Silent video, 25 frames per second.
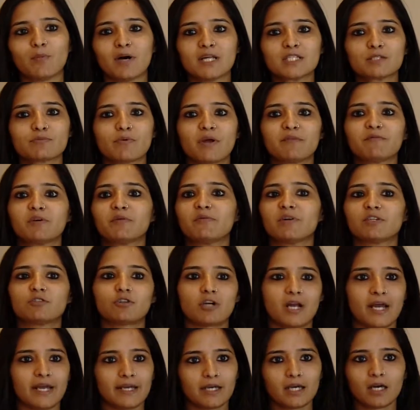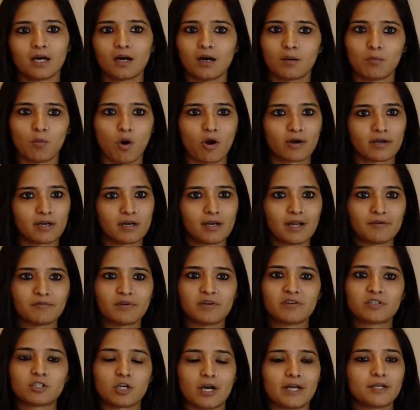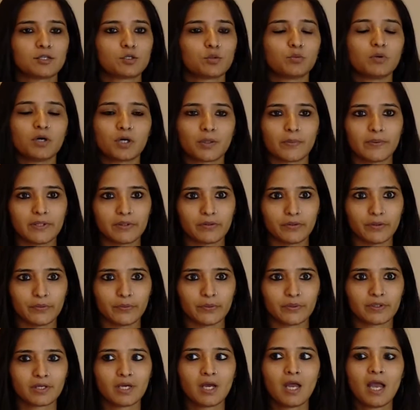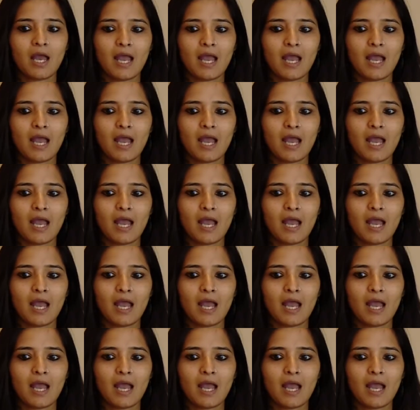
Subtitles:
months when we were trying a model and we were trying to work with youth.